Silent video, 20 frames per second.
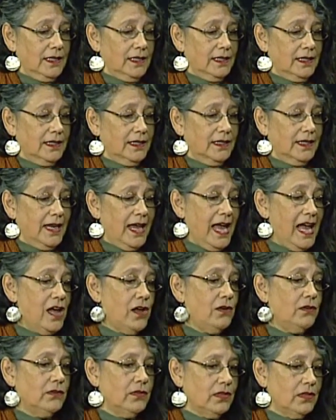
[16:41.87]

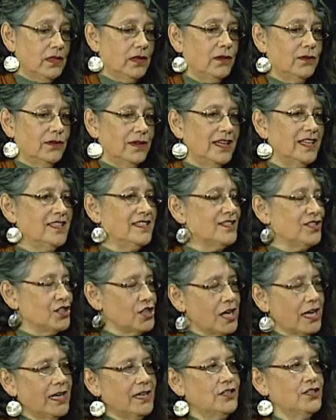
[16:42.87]
now, though, it's
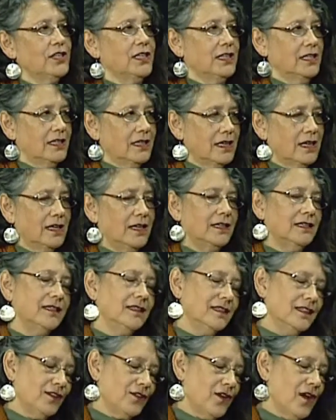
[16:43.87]
changing,
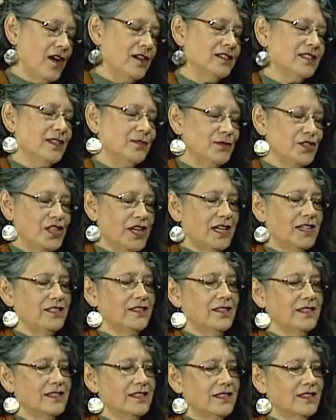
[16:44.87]
and, there are some
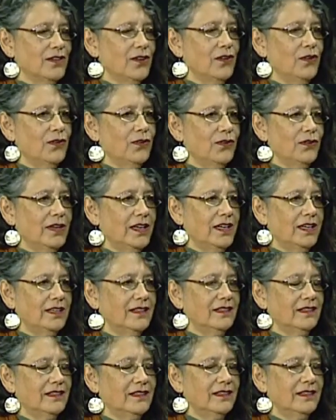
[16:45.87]
changes. So uh,
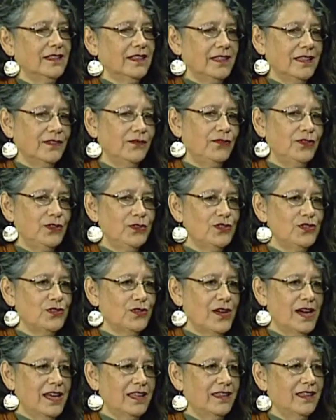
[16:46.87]
in the future,
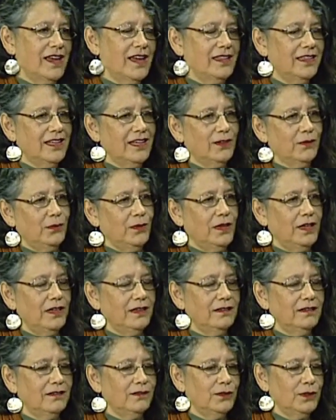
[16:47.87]
I, I think we,
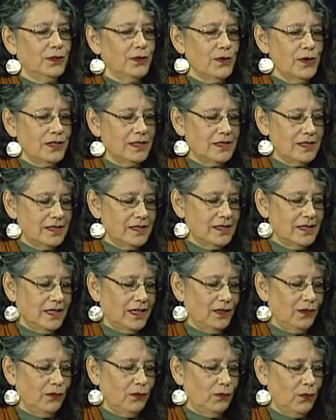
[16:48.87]
we're going to
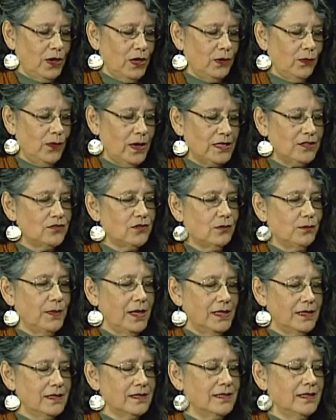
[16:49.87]
see where Western
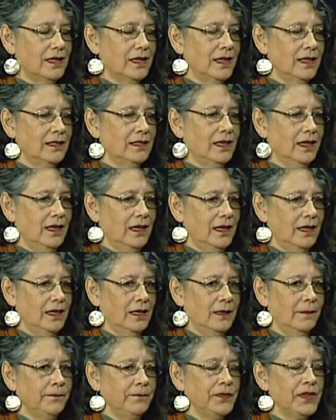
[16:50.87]
medicine and